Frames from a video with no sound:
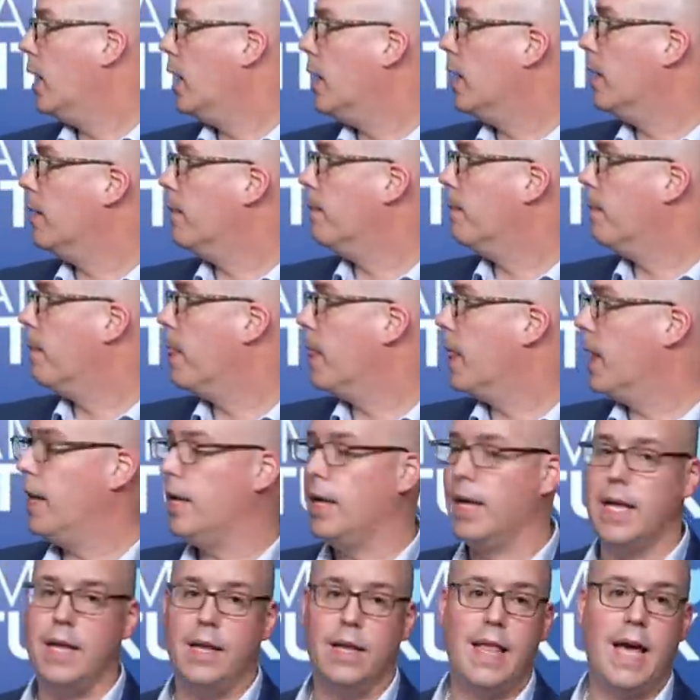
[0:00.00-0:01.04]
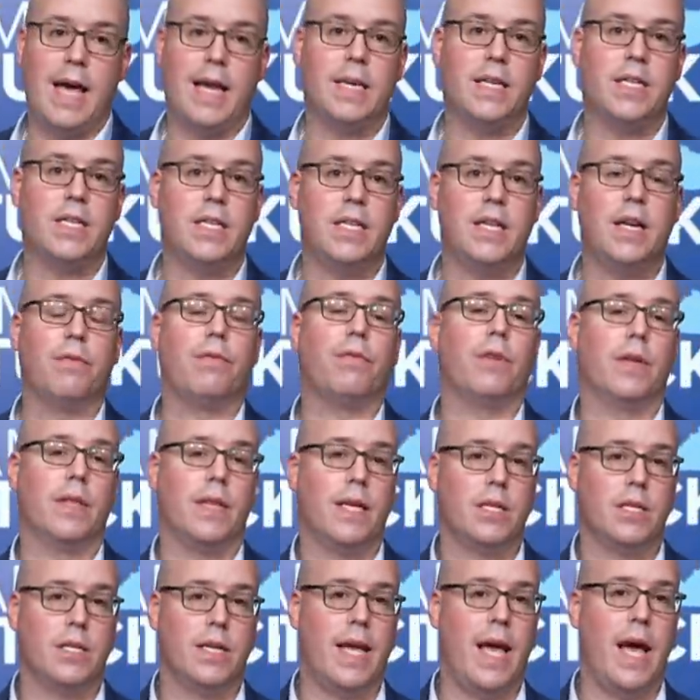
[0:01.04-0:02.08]
And that is different.
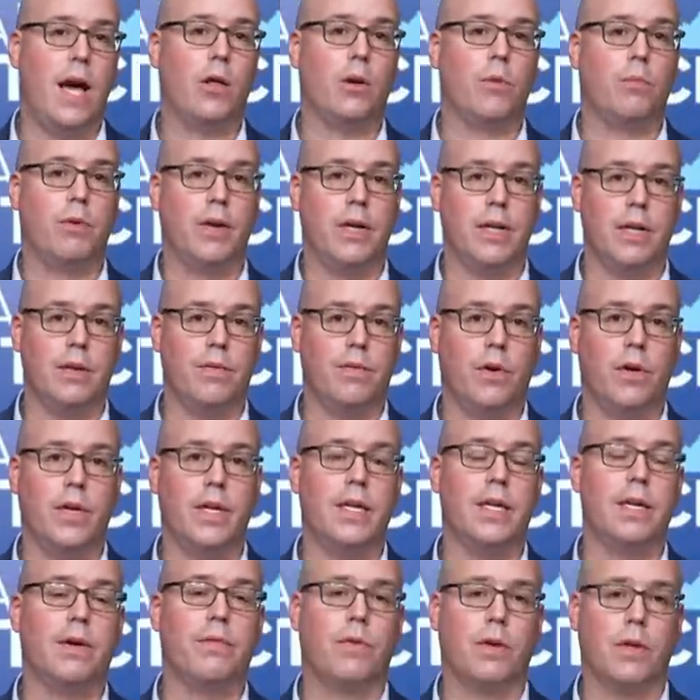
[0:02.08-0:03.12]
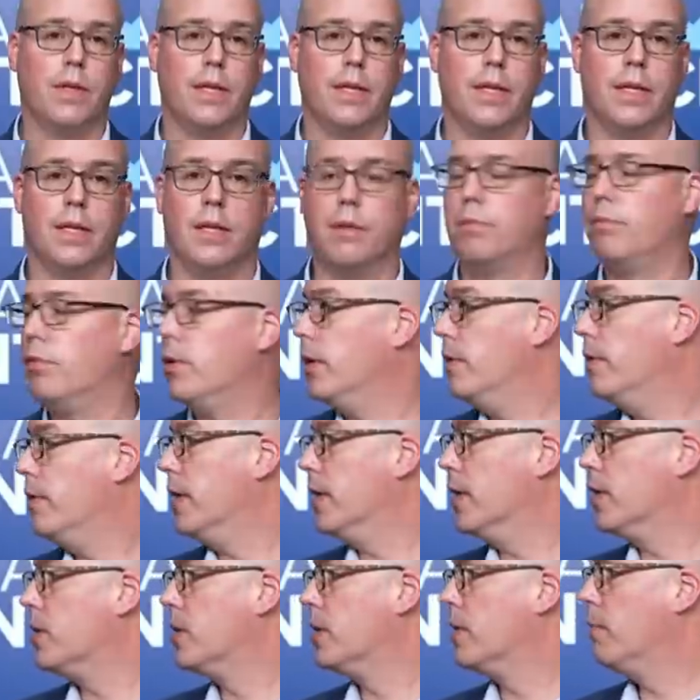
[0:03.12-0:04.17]
That's calibrated very differently than the
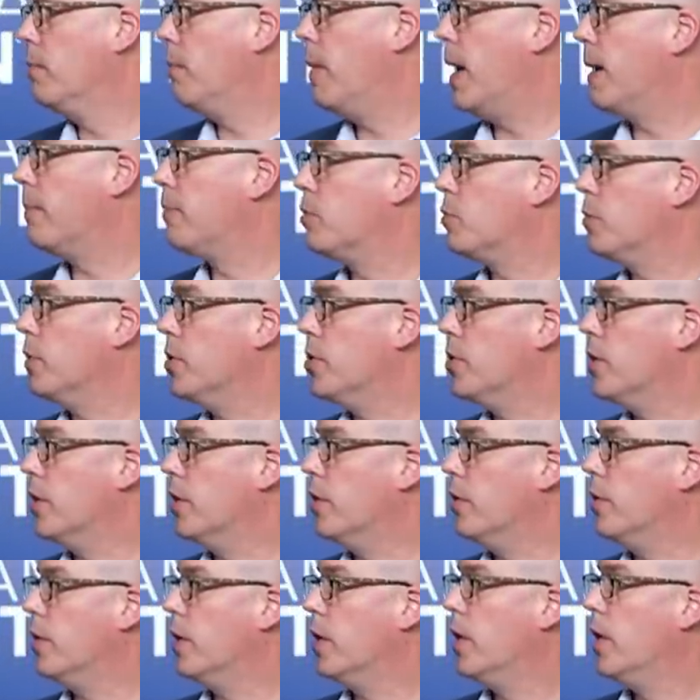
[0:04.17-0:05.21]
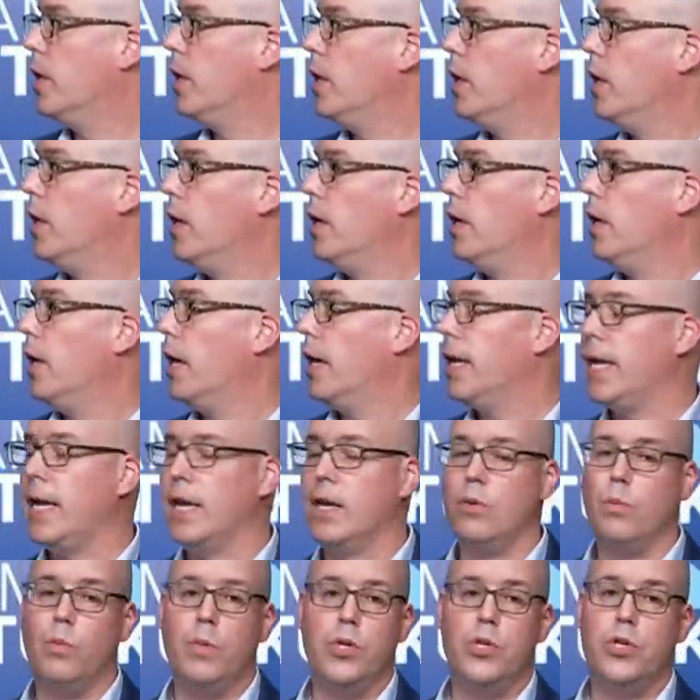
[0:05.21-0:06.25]
previous maps we showed.
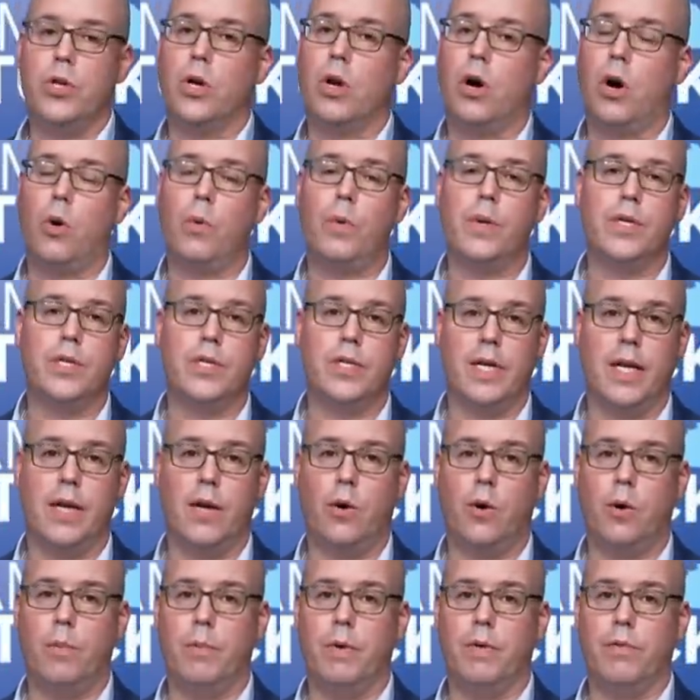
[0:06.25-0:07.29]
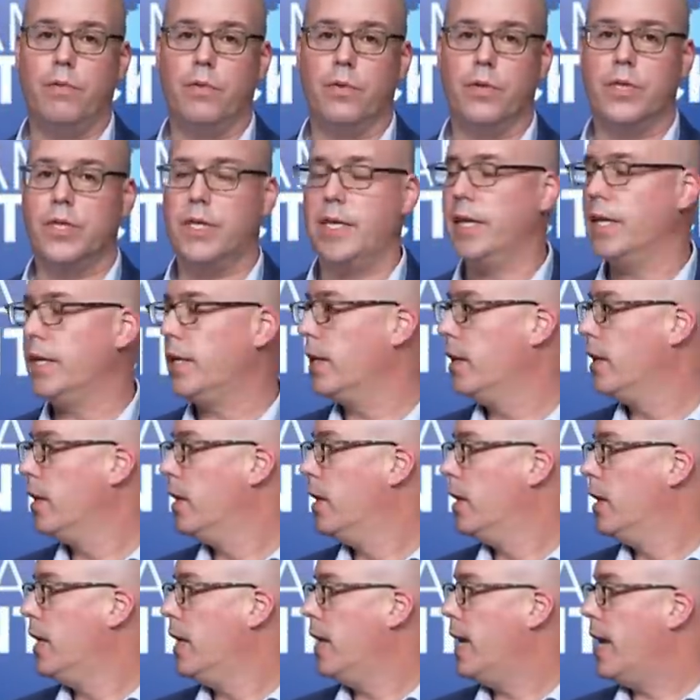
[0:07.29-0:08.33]
Again, we should always stay home if we're sick
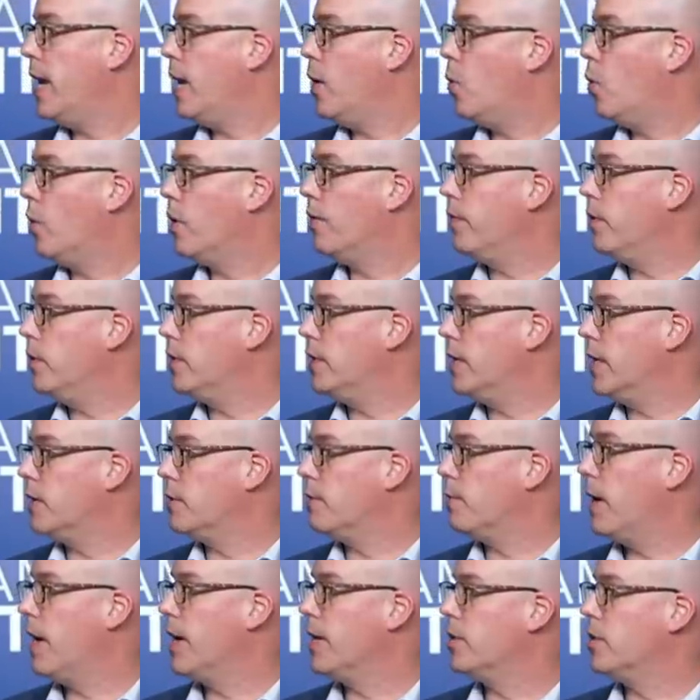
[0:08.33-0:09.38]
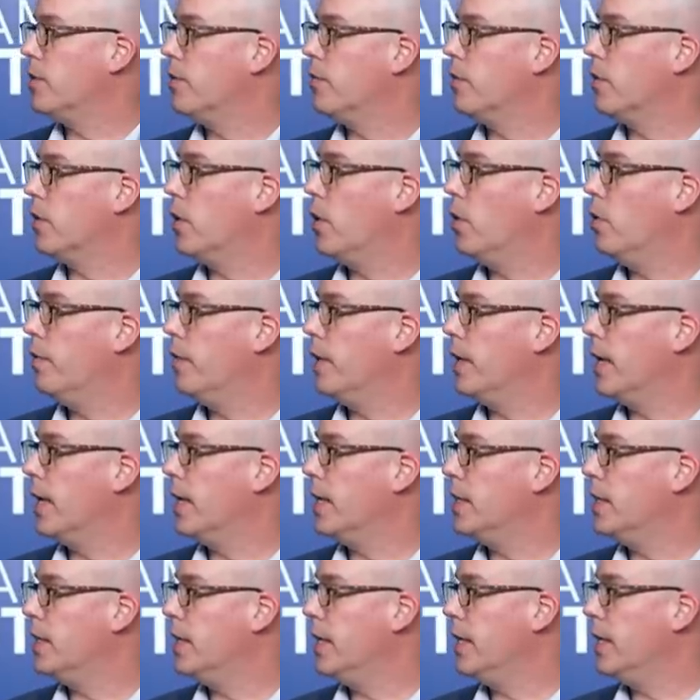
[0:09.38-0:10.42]
or if you test positive for
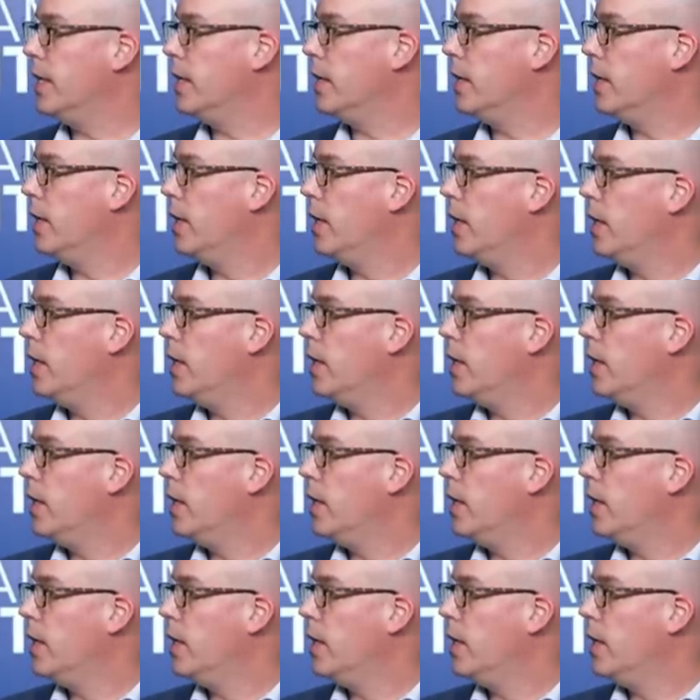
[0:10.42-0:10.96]
COVID-19.